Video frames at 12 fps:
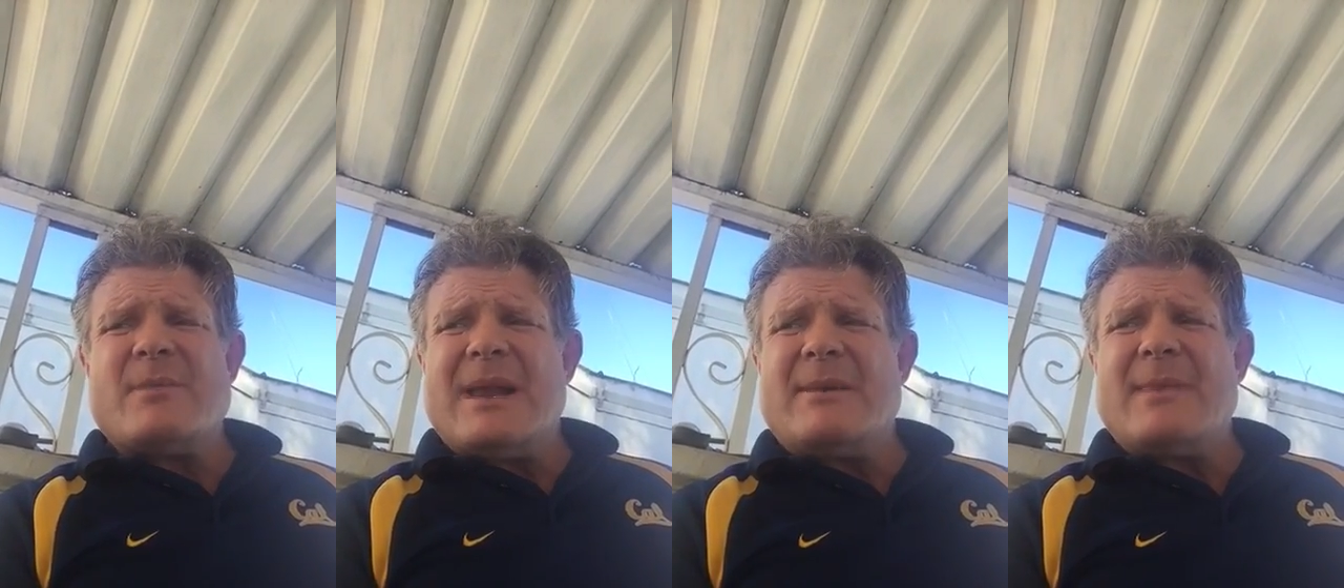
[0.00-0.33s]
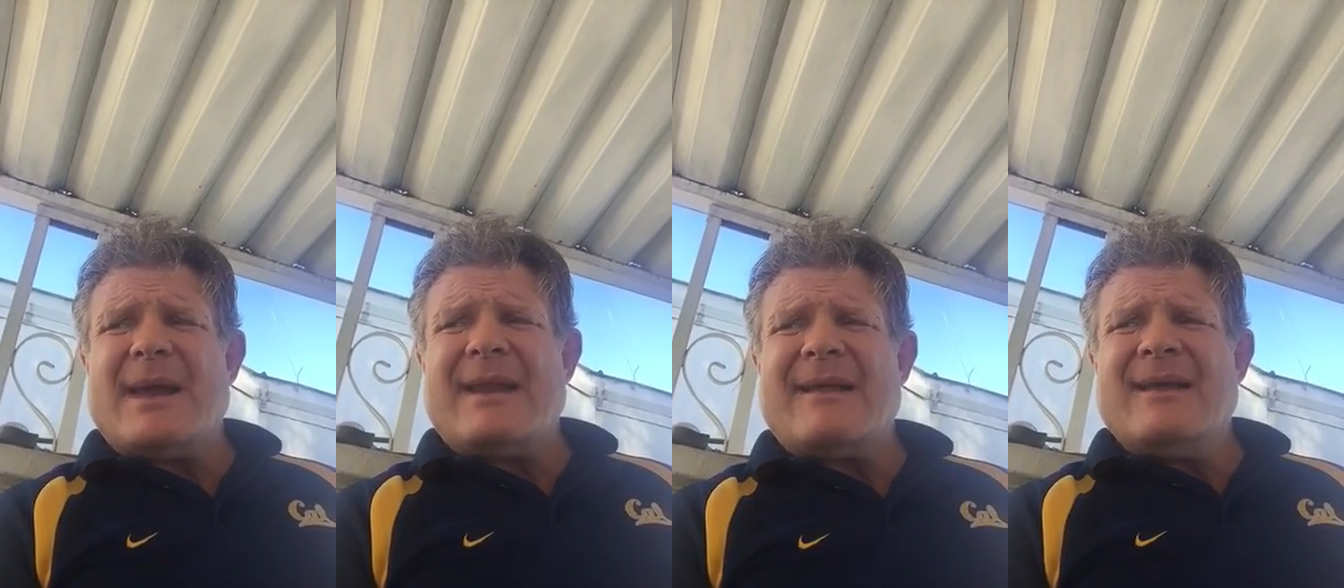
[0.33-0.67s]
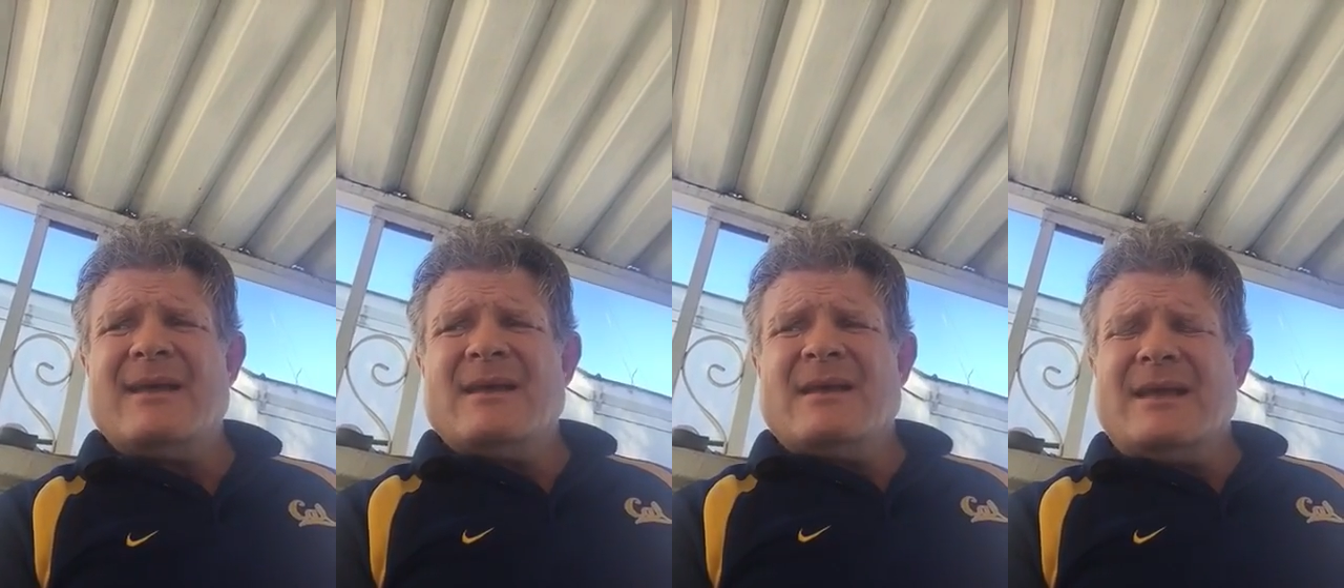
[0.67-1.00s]
Peyton Manning,
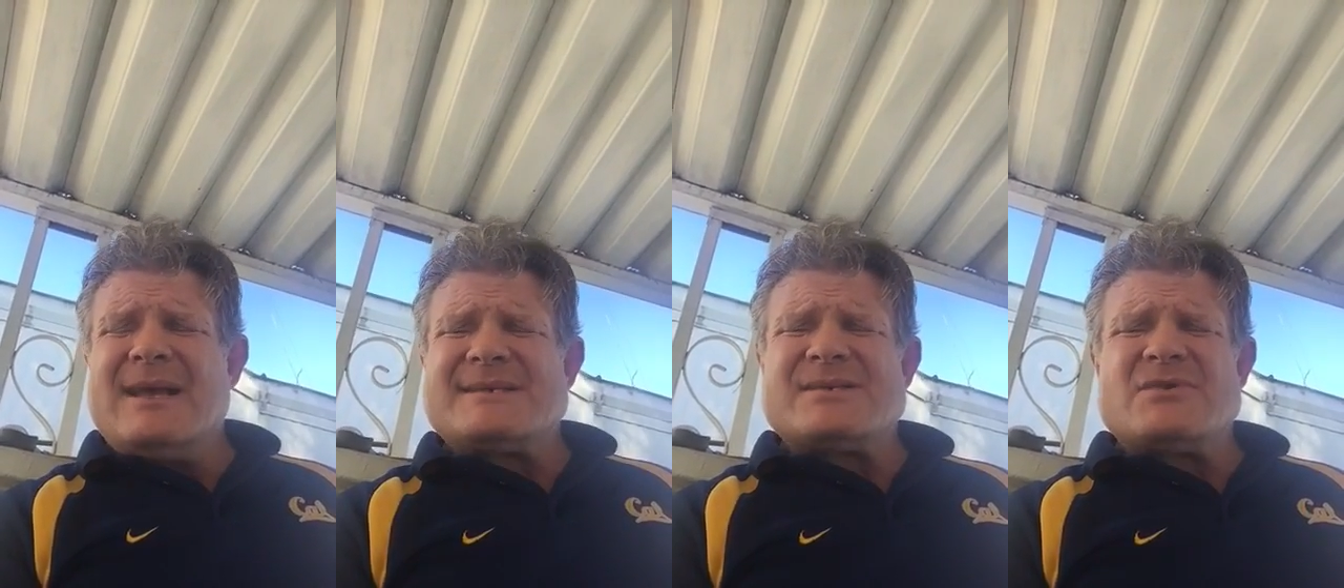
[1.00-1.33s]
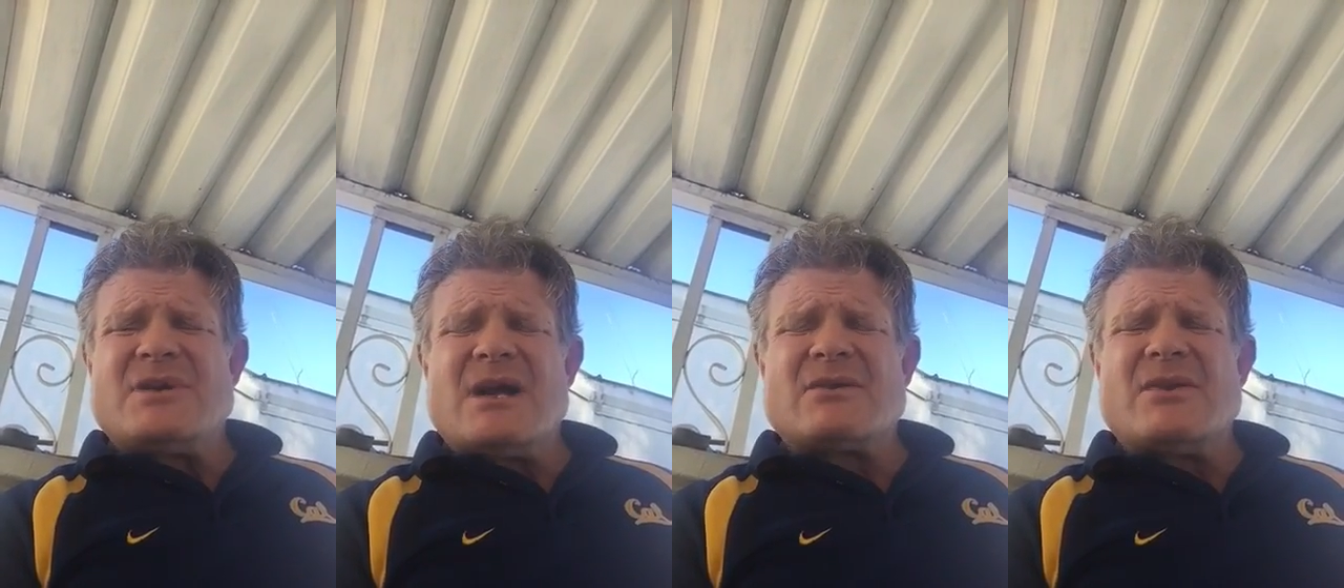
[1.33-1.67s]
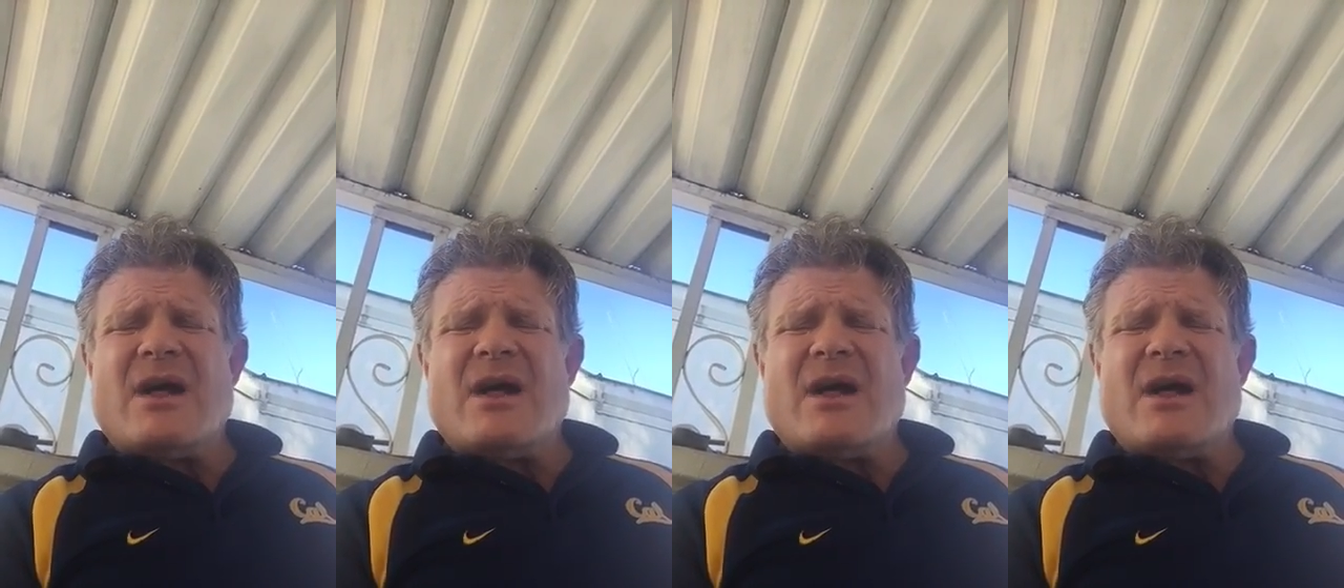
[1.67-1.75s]
yeah. So Dr.